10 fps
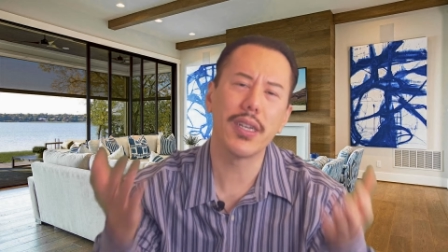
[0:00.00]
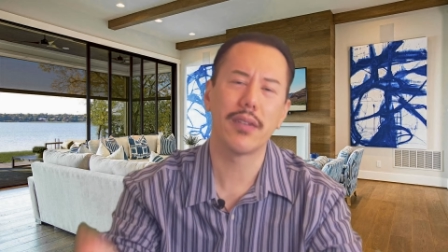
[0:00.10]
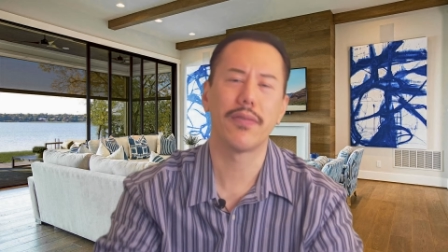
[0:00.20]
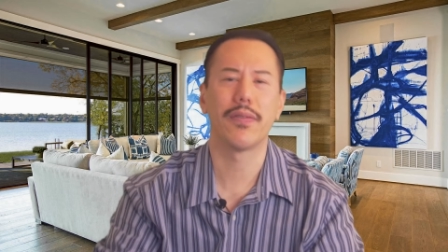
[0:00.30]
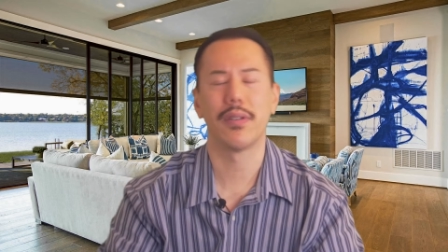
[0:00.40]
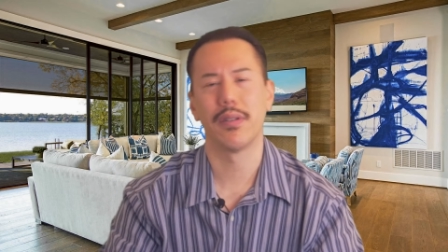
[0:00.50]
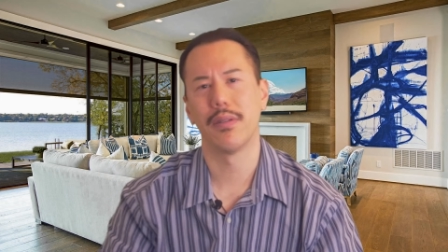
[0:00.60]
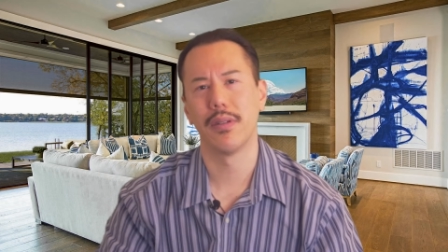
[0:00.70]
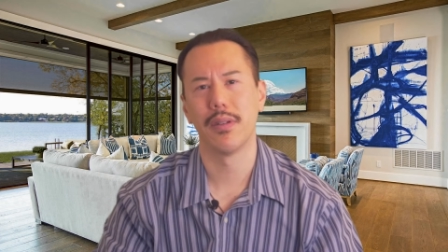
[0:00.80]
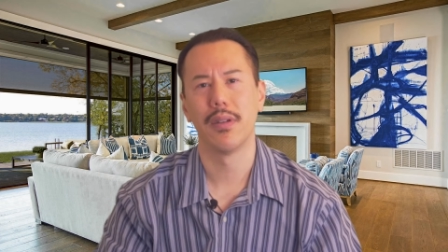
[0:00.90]
gift
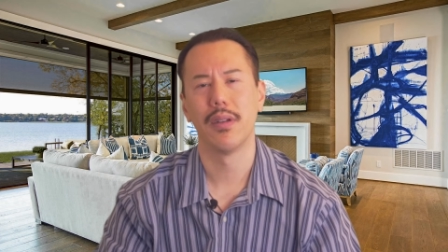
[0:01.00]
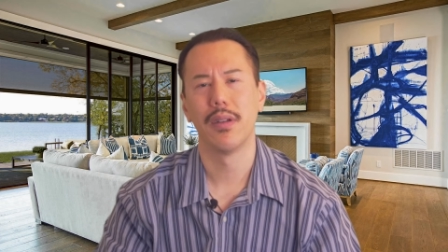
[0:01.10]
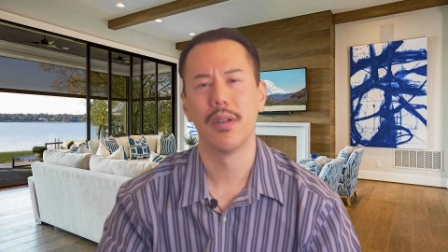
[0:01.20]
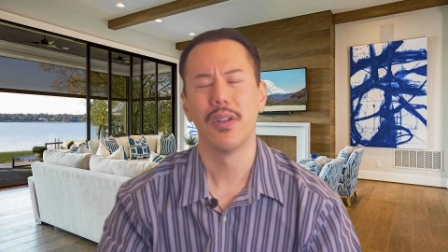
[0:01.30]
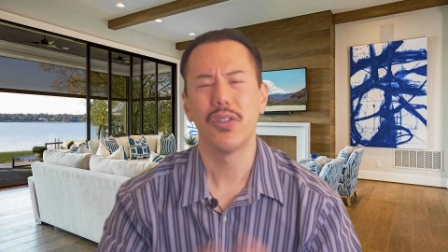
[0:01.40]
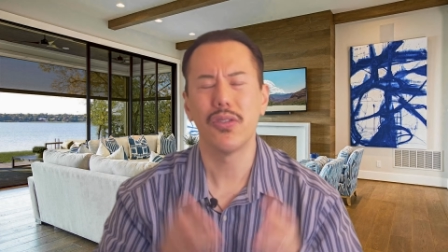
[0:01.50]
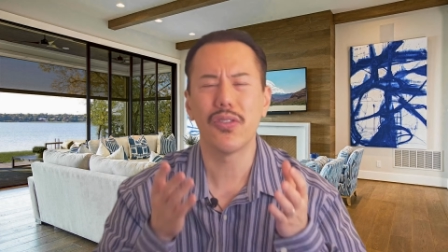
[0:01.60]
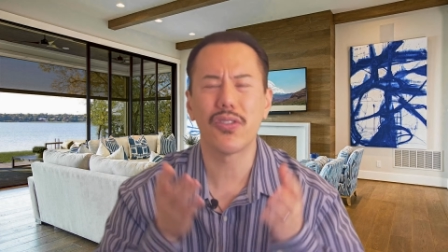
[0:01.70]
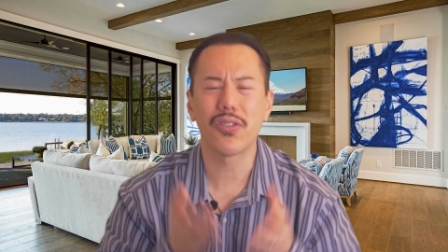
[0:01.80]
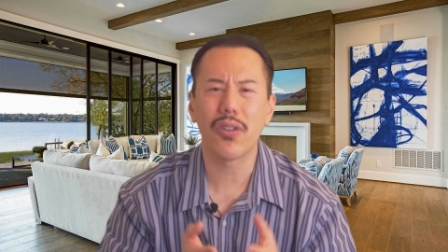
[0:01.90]
to
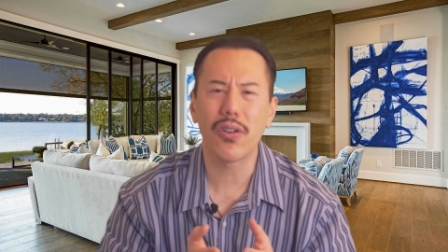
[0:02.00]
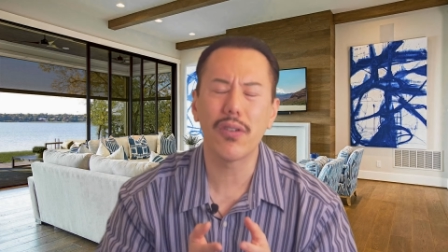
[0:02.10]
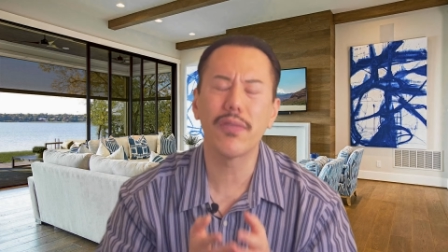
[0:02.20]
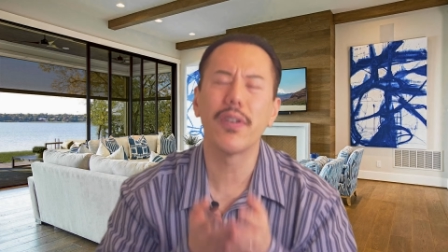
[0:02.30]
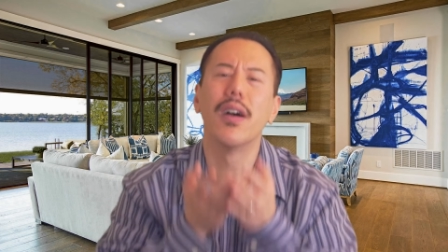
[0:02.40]
serve